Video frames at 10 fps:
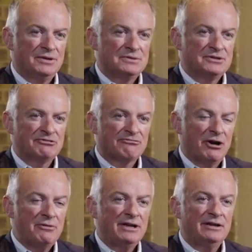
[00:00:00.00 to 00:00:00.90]
But there was a
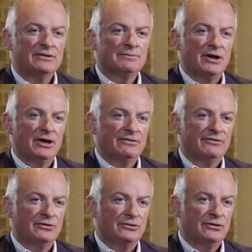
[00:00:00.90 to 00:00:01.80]
growing demand
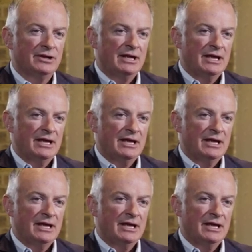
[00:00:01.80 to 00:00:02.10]
for